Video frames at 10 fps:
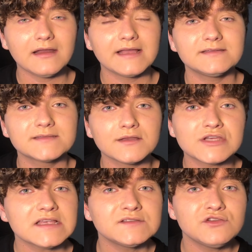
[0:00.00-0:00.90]
I'd
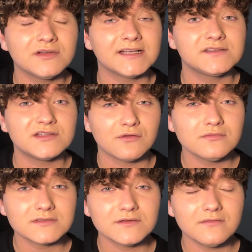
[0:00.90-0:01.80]
suggest you guys
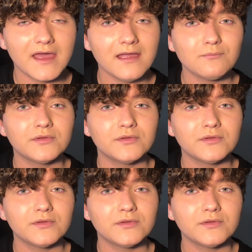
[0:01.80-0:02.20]
don't do that.